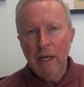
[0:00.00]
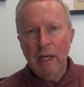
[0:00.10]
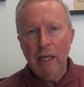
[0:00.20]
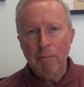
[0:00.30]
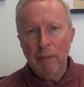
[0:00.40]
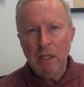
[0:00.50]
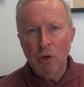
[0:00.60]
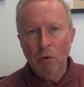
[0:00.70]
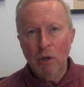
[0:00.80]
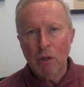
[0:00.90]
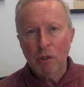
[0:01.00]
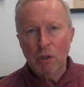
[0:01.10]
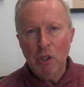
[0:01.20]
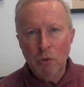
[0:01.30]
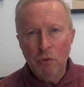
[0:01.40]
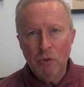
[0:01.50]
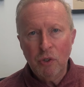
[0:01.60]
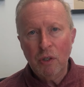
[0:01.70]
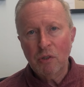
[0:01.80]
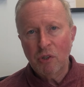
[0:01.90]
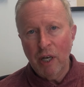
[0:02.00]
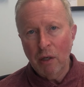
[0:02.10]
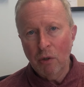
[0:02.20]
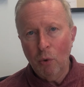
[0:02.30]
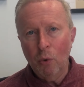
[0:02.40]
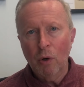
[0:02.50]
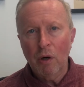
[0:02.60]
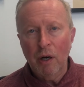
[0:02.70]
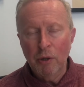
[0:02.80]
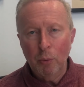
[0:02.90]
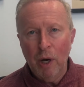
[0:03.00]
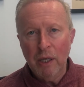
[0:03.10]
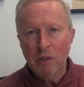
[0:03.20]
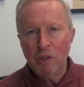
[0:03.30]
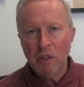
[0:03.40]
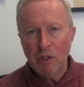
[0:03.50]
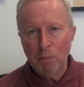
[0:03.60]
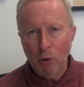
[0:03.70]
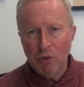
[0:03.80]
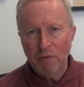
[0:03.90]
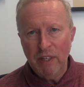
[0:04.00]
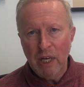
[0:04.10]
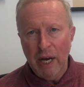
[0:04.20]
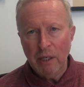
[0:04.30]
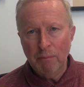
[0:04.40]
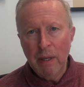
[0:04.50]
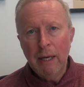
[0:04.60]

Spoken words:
it may no longer use, sell, or otherwise dispose of the item